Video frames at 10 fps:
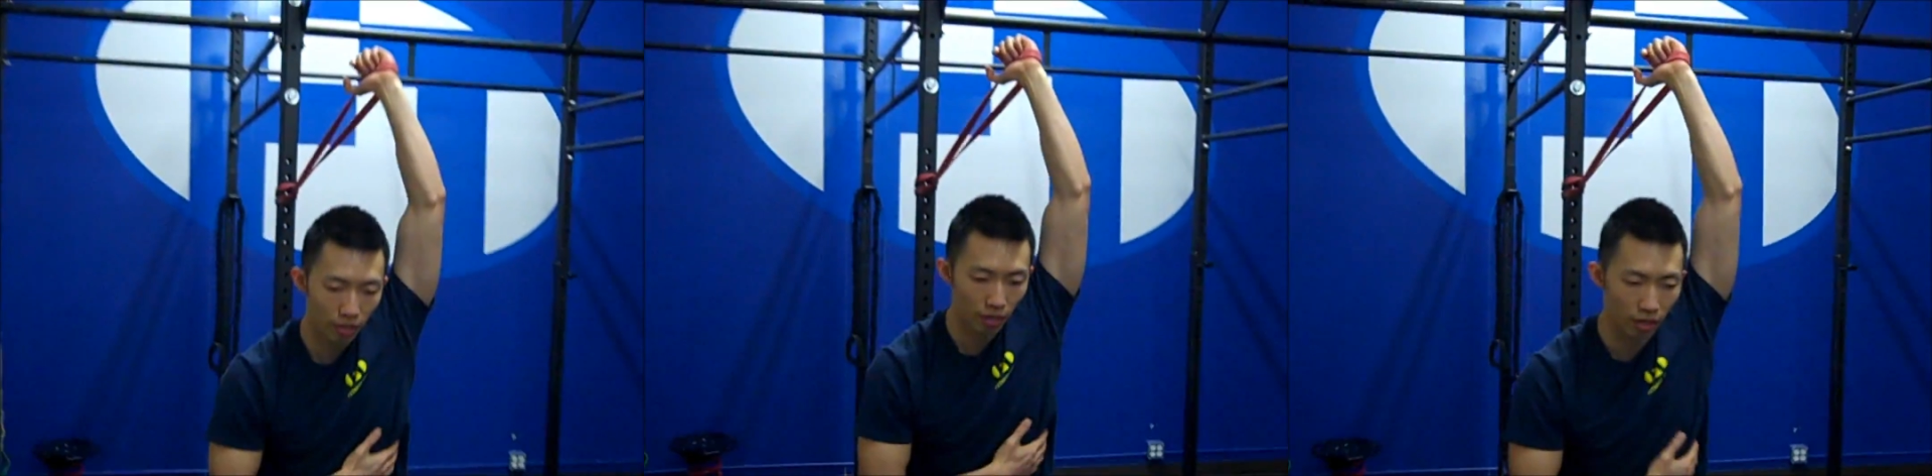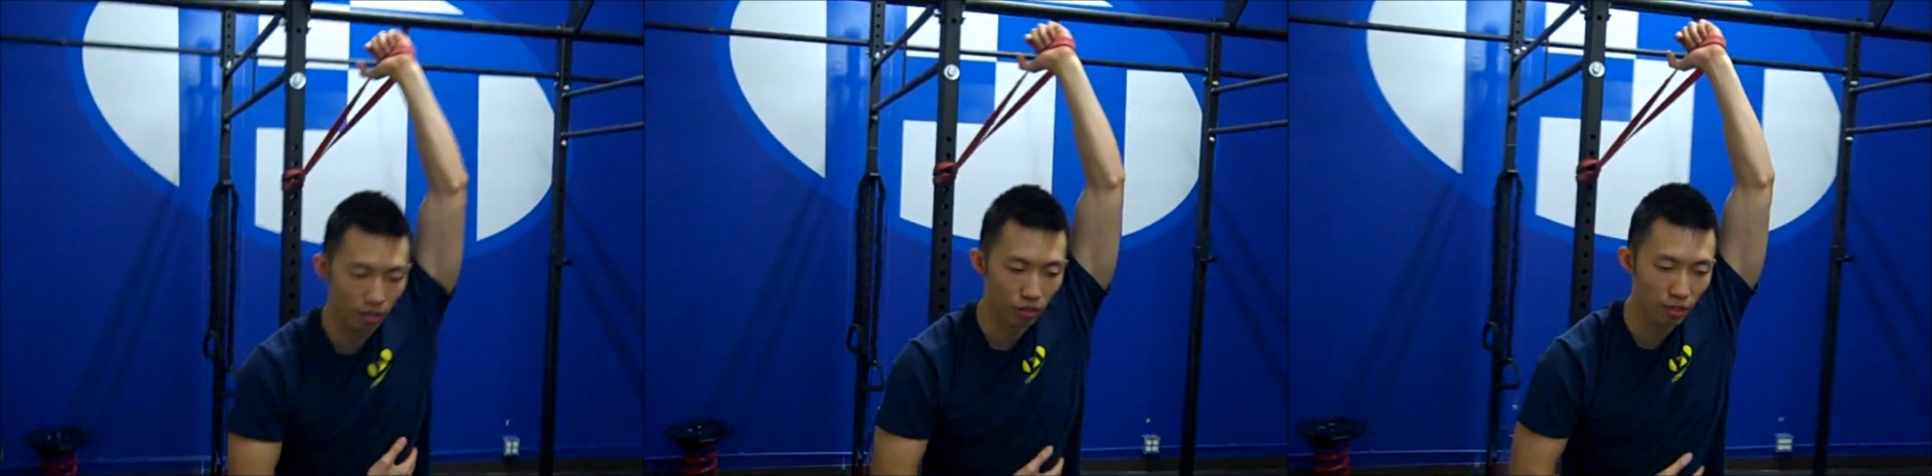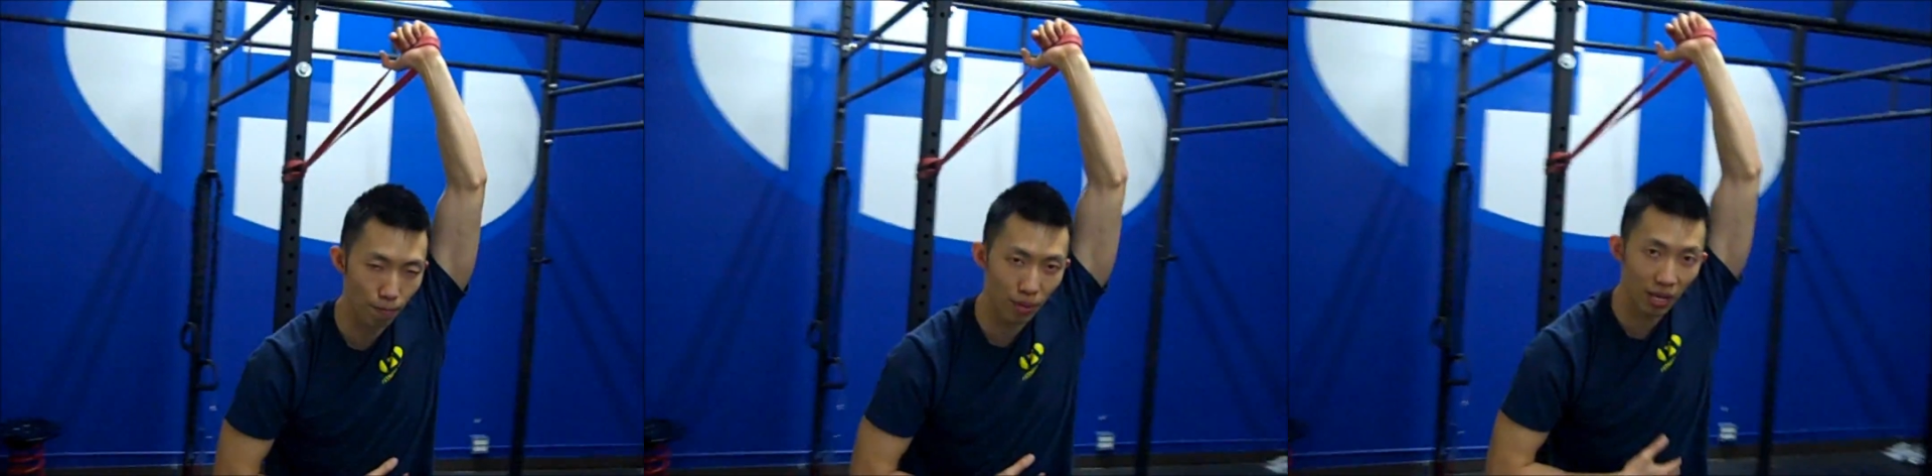You can do
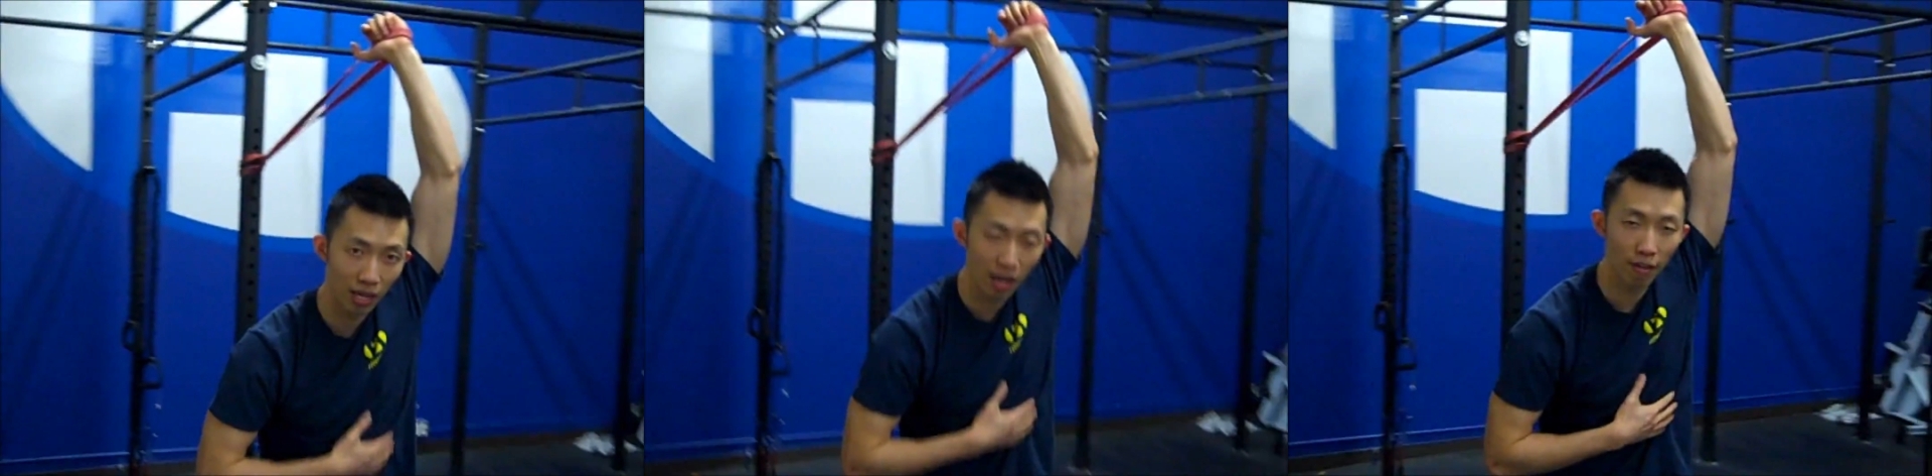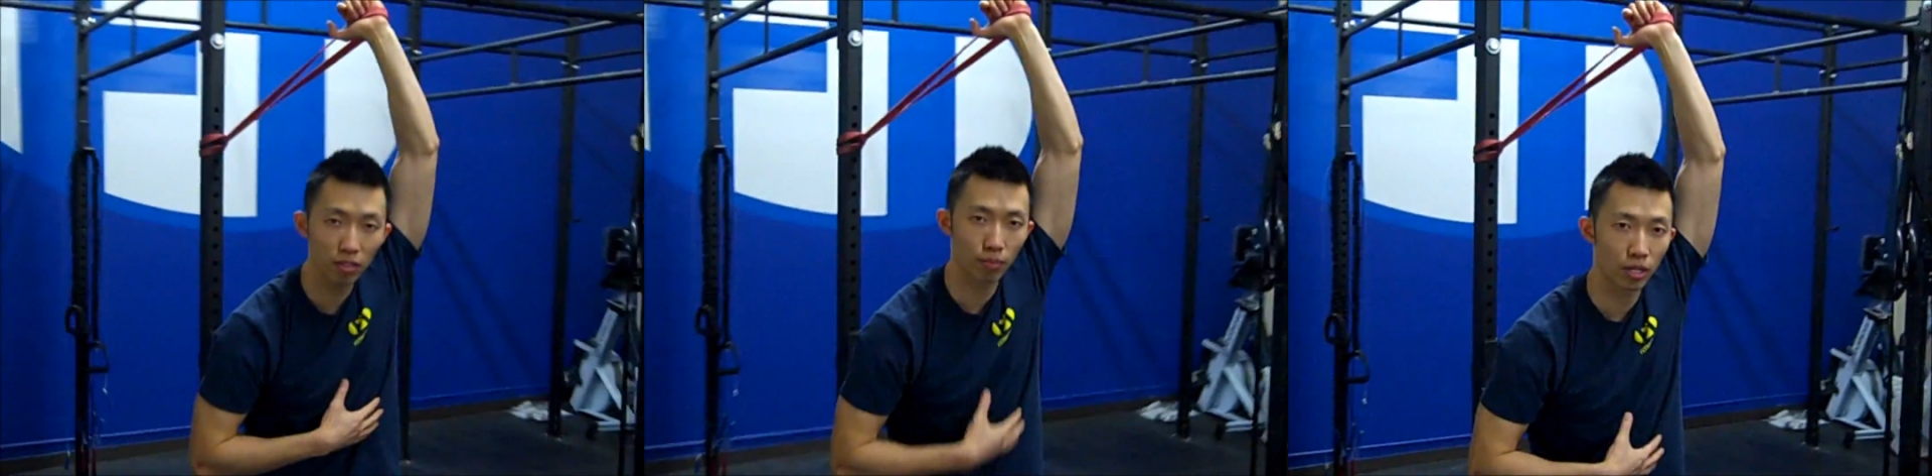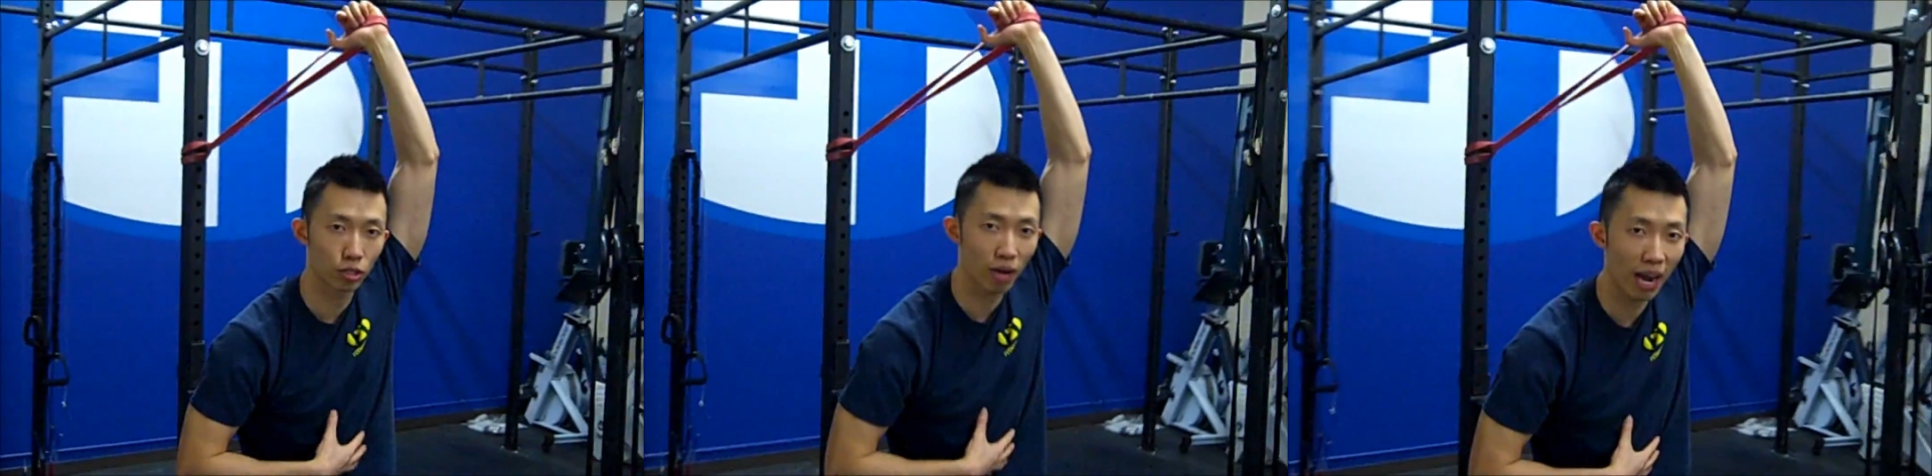some PNF, some
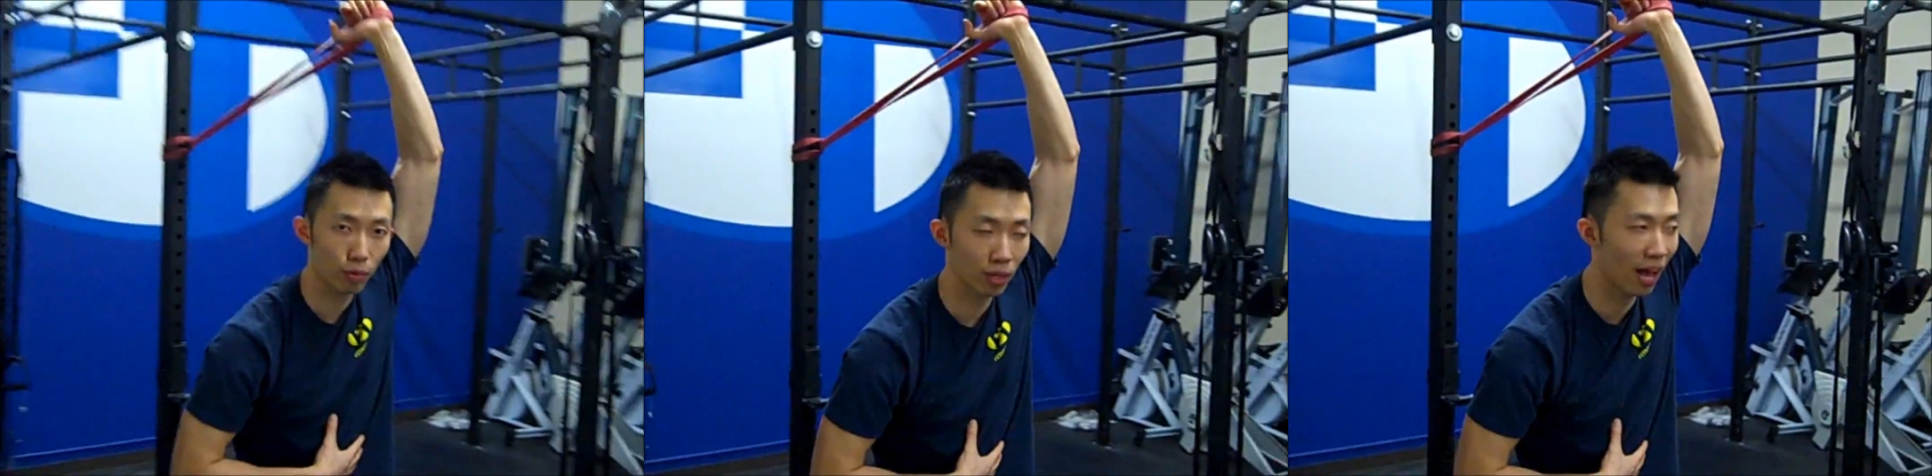contract